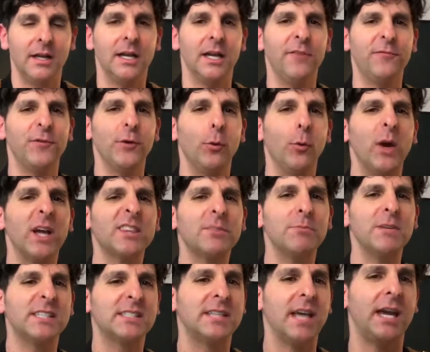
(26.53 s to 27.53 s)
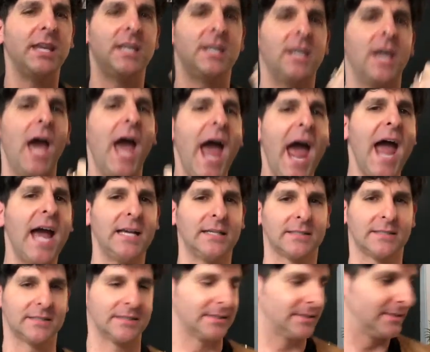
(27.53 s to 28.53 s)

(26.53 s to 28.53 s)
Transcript: If you're with me, say yes.